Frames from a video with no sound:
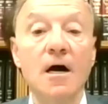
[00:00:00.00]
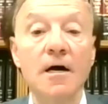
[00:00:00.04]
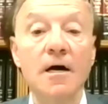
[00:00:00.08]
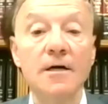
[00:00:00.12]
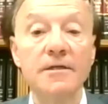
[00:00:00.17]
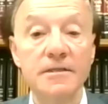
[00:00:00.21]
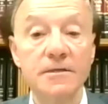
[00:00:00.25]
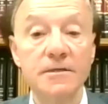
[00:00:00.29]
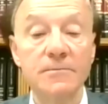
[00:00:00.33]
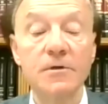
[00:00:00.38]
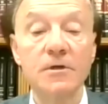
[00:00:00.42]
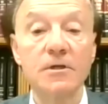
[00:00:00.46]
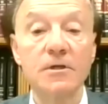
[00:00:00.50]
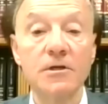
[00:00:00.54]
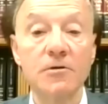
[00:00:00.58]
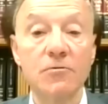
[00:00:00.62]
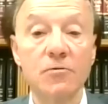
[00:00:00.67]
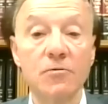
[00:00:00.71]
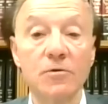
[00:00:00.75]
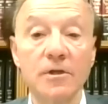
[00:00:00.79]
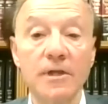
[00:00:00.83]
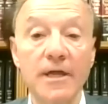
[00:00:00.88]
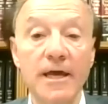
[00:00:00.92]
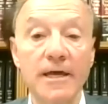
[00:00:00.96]
typically
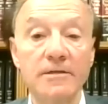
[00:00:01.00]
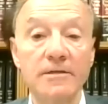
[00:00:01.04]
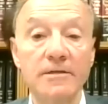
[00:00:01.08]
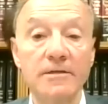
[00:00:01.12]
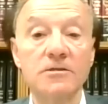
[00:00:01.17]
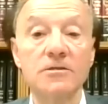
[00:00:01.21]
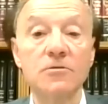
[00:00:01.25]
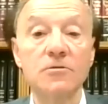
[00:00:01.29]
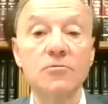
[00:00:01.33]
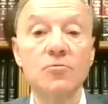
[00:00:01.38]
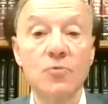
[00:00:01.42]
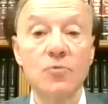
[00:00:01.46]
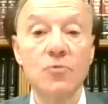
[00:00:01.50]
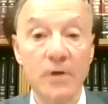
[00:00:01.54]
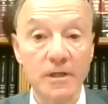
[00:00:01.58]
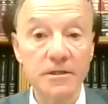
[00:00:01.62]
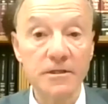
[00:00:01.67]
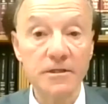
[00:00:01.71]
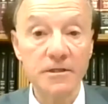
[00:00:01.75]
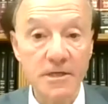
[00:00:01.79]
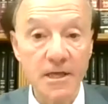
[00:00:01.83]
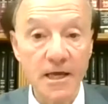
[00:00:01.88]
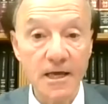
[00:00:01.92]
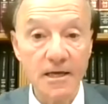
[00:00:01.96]
relates to real
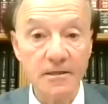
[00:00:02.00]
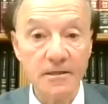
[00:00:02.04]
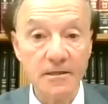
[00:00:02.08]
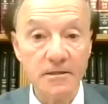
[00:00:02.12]
estate.